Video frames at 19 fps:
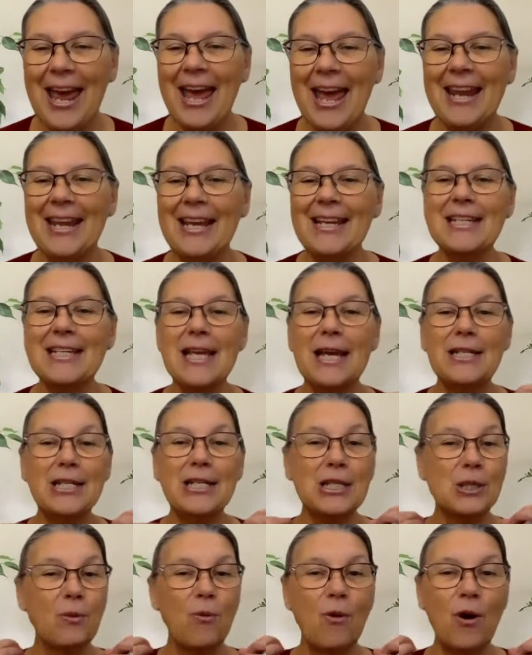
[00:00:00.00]
And I guess I
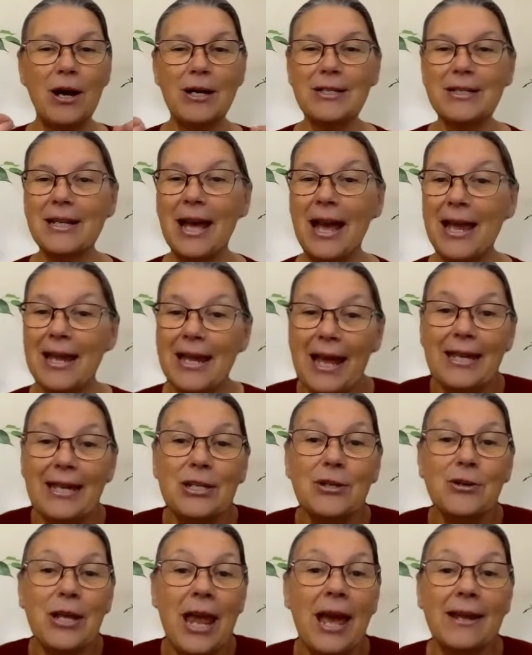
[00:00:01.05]
just want, and
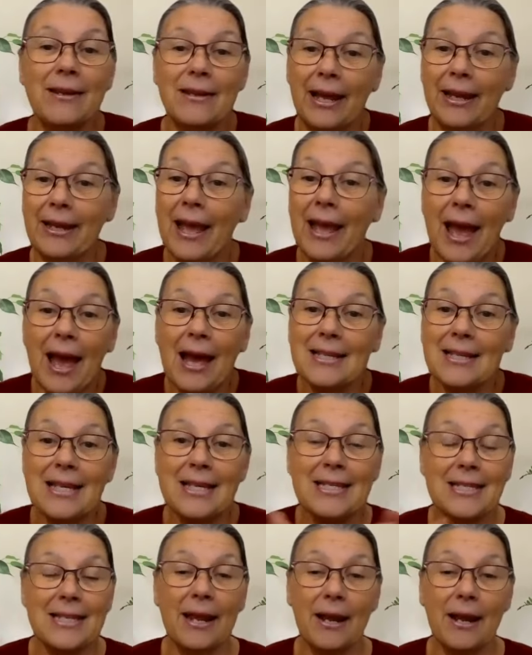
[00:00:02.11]
you can, like, as I
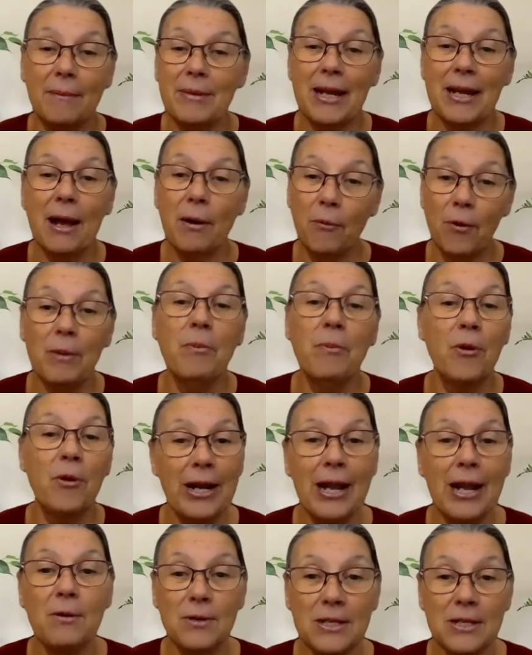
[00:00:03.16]
said, I mean, at one
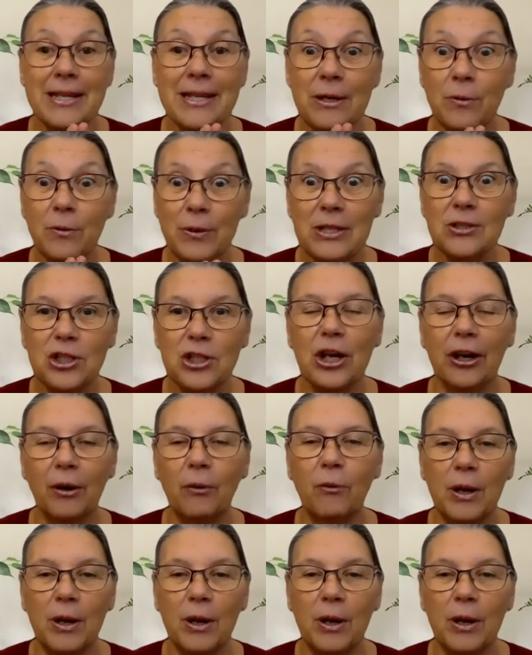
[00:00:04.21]
point I was in a wheelchair.